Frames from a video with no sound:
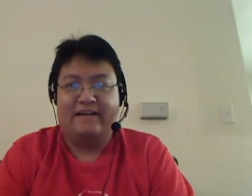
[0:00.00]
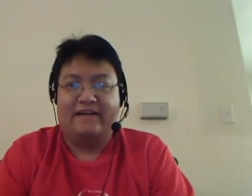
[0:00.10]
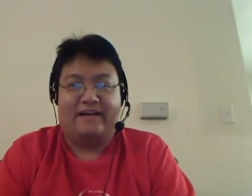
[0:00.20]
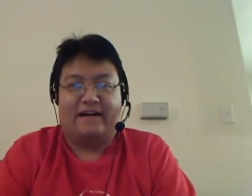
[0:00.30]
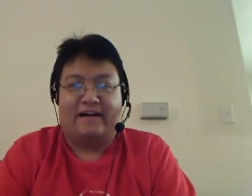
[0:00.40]

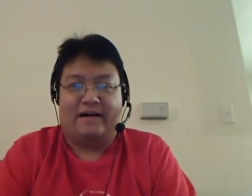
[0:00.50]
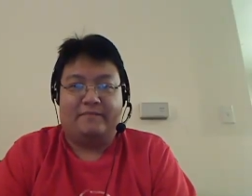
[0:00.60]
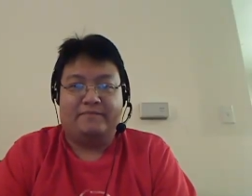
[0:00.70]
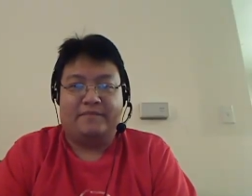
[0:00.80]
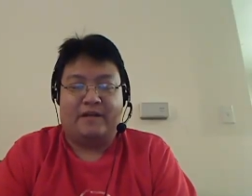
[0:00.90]

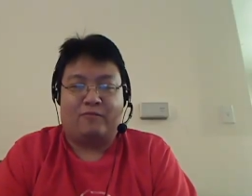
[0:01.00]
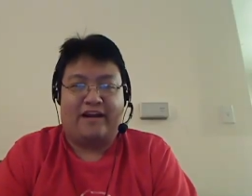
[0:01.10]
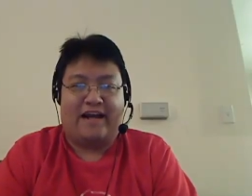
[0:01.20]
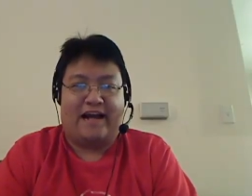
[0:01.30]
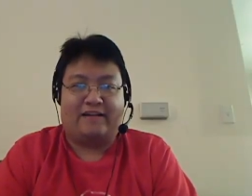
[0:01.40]
Um, they're
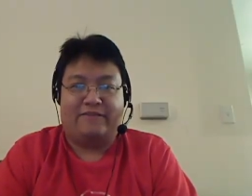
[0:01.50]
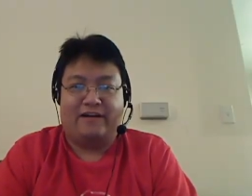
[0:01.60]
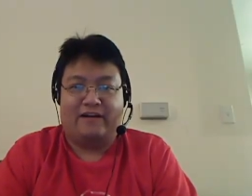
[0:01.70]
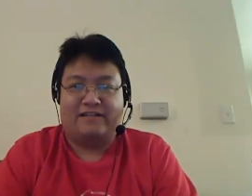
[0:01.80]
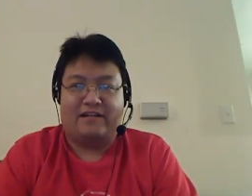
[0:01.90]
pretty active
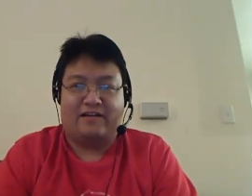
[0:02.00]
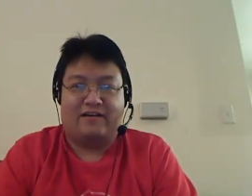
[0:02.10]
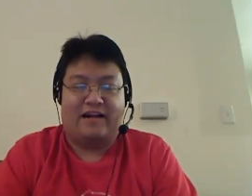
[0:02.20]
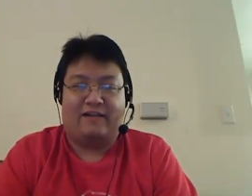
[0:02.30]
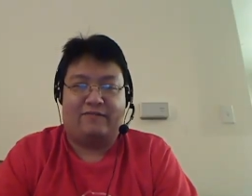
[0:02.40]
here in Southern
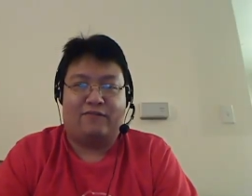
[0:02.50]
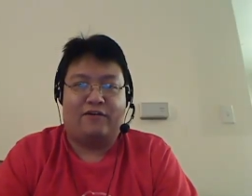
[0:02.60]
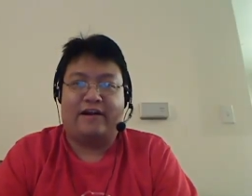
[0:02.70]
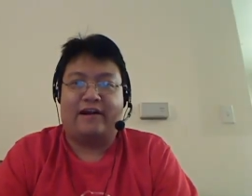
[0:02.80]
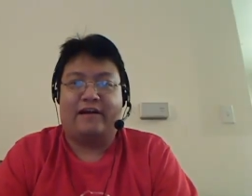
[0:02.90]

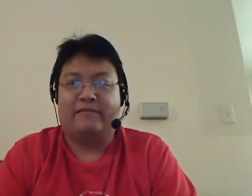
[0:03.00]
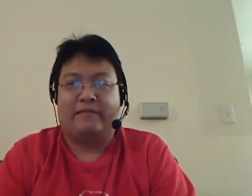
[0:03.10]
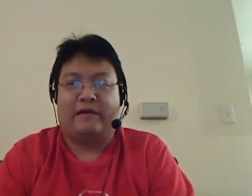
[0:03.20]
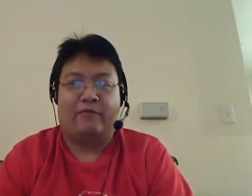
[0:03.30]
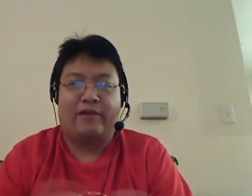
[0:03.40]
California,
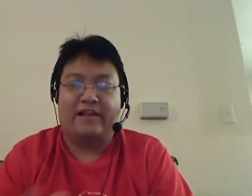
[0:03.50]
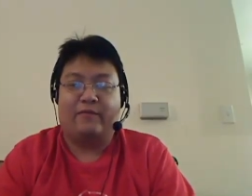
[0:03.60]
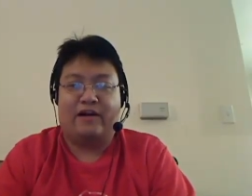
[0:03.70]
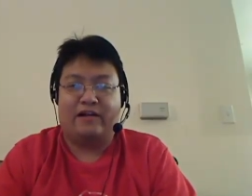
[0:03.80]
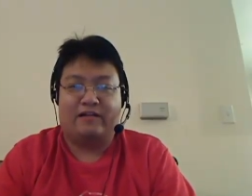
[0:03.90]
and I really
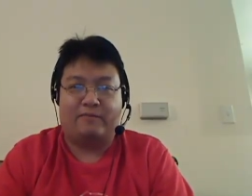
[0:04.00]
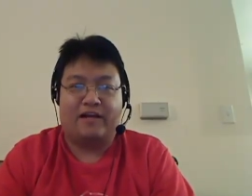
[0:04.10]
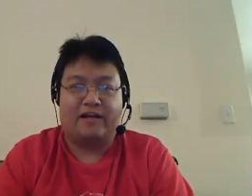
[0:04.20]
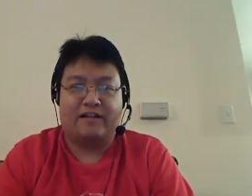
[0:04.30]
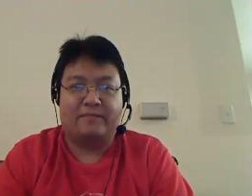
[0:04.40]
wanted to
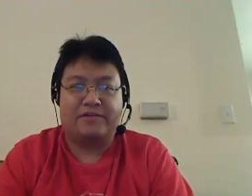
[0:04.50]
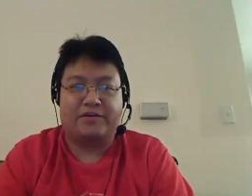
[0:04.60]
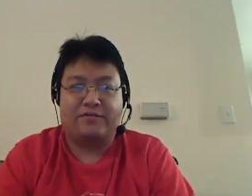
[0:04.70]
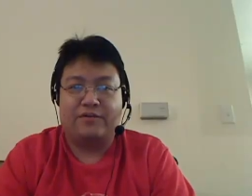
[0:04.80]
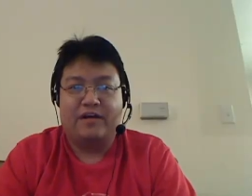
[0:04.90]
plug them
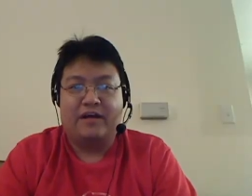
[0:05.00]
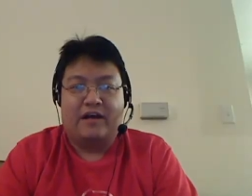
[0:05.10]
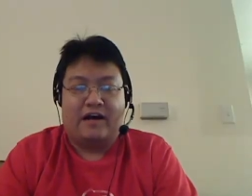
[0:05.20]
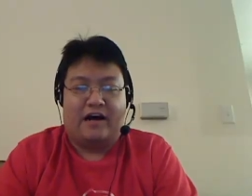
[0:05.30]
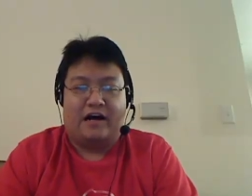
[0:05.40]
too.
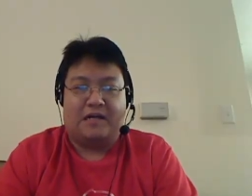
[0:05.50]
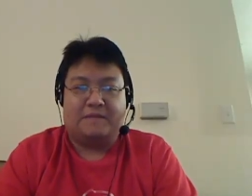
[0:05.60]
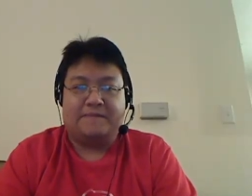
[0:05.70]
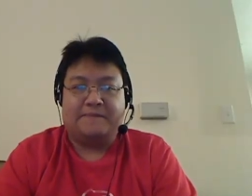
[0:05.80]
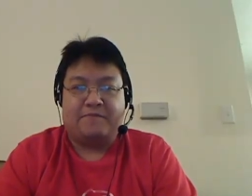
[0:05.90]

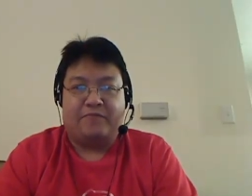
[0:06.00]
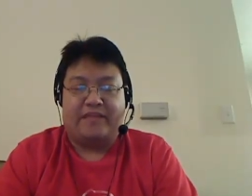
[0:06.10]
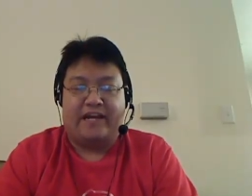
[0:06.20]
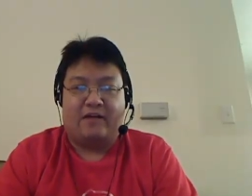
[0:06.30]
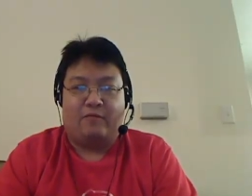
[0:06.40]
Um,
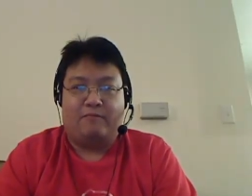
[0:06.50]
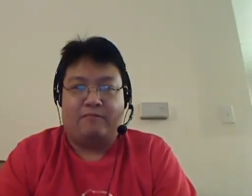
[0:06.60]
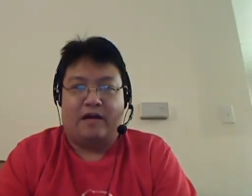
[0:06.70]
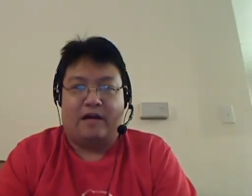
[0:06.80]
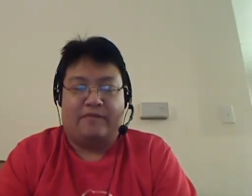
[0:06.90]
are
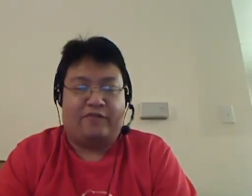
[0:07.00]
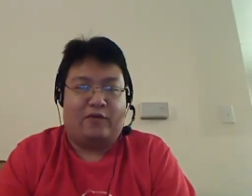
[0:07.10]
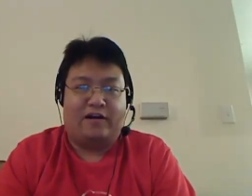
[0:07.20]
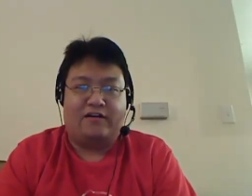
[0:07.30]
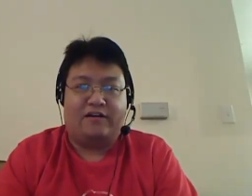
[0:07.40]
um, if you
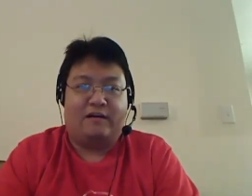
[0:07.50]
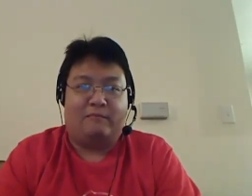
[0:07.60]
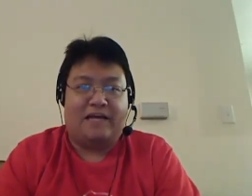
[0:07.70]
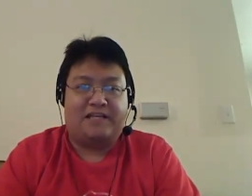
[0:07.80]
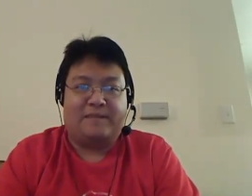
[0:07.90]
want to go to their
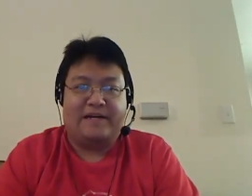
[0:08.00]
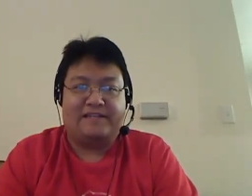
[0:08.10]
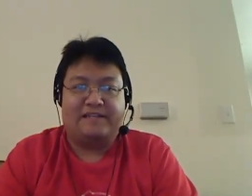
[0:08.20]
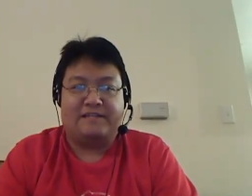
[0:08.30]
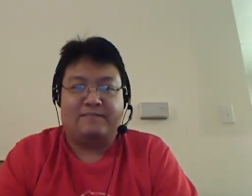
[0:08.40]

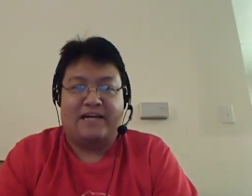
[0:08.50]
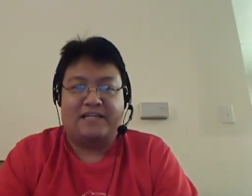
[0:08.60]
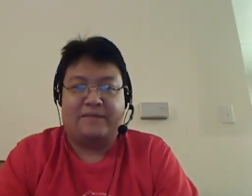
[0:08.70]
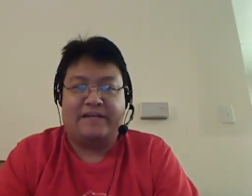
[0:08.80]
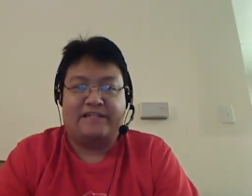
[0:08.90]
MySpace, it's
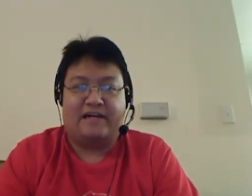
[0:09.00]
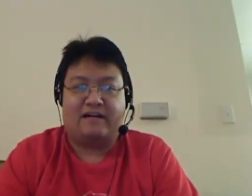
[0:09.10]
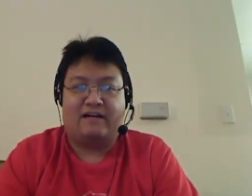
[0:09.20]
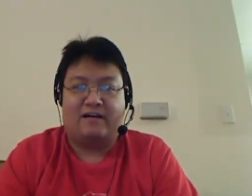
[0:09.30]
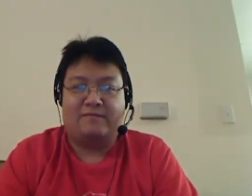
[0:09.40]

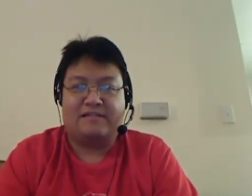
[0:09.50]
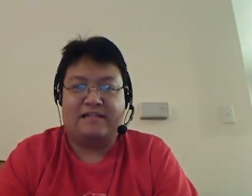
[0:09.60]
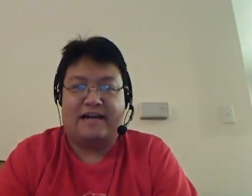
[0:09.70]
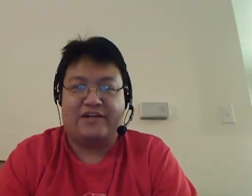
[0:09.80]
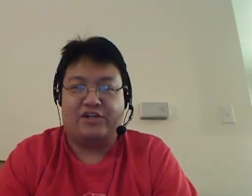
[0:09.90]

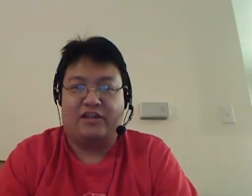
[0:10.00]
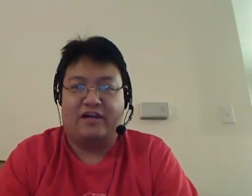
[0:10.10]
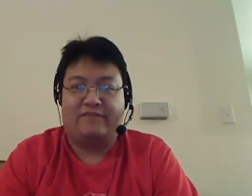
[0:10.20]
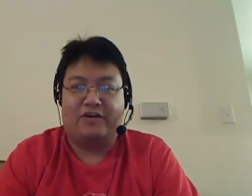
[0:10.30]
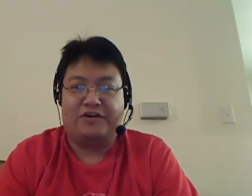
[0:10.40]
myspace.com/slash
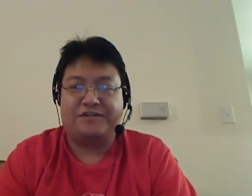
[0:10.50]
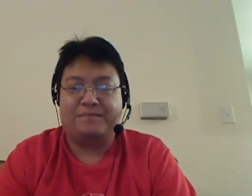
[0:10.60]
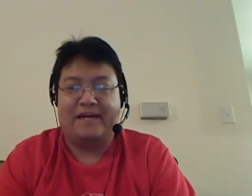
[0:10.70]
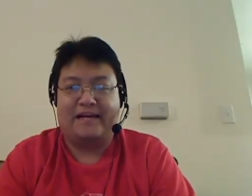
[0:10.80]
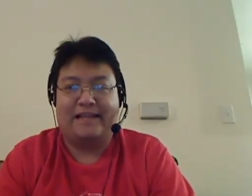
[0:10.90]
lovers
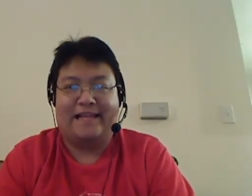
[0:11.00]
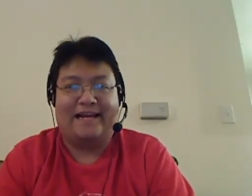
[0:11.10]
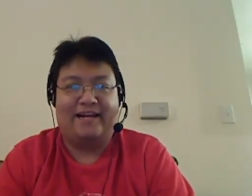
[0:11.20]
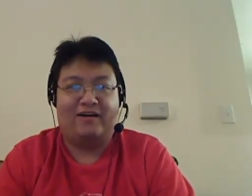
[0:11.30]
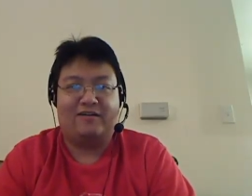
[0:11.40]
make
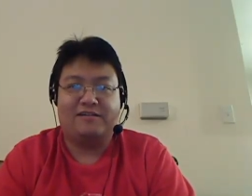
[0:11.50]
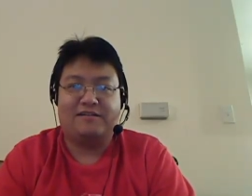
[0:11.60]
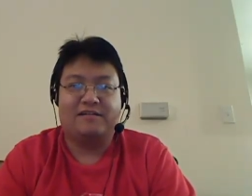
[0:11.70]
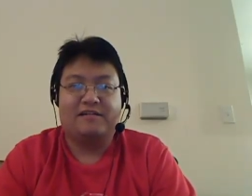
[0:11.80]
liars.